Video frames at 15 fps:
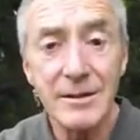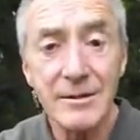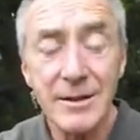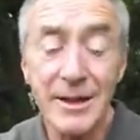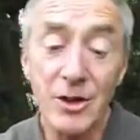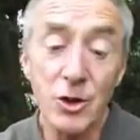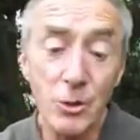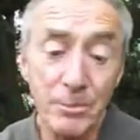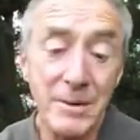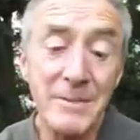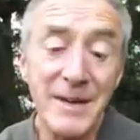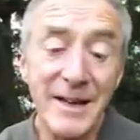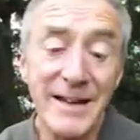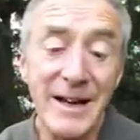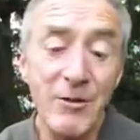It could be
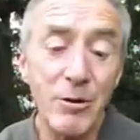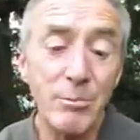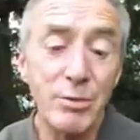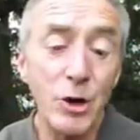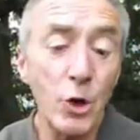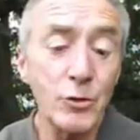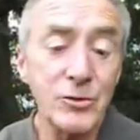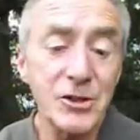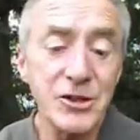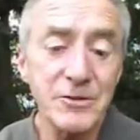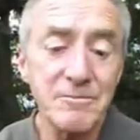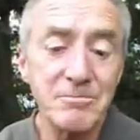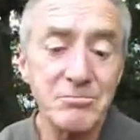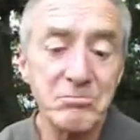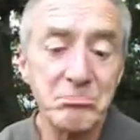made out of bronze.
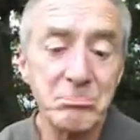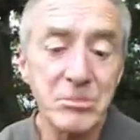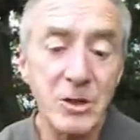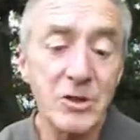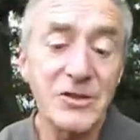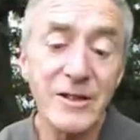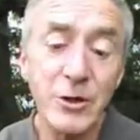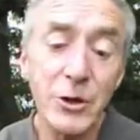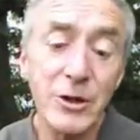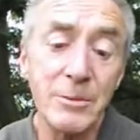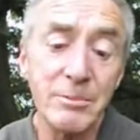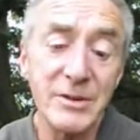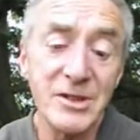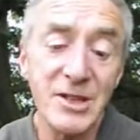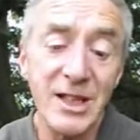Lots of green
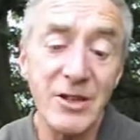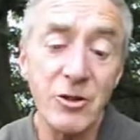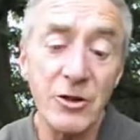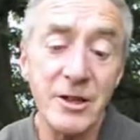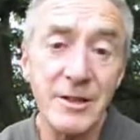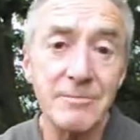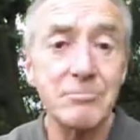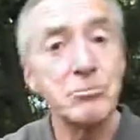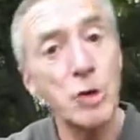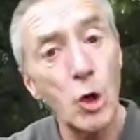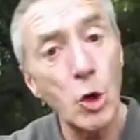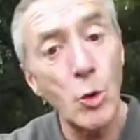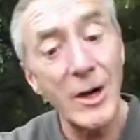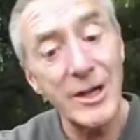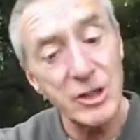patina on it.
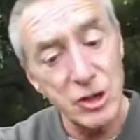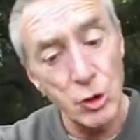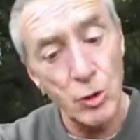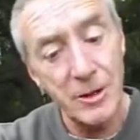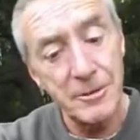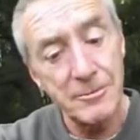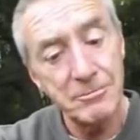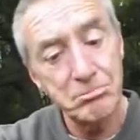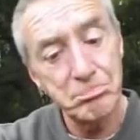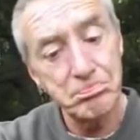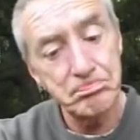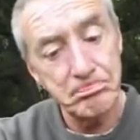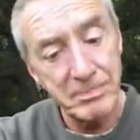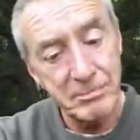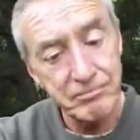Not quite sure.
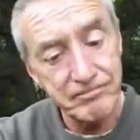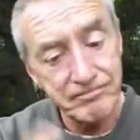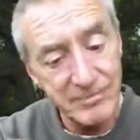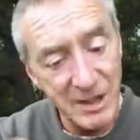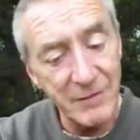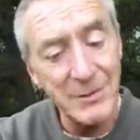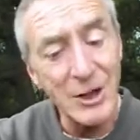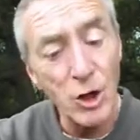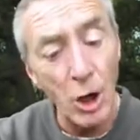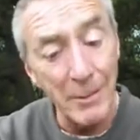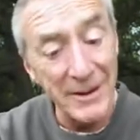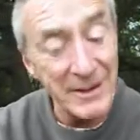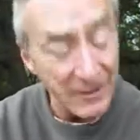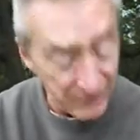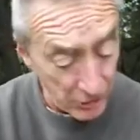Leave me a
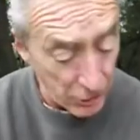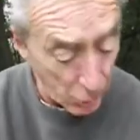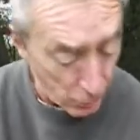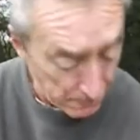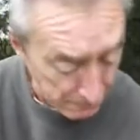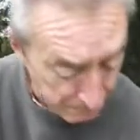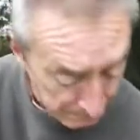comment if you know.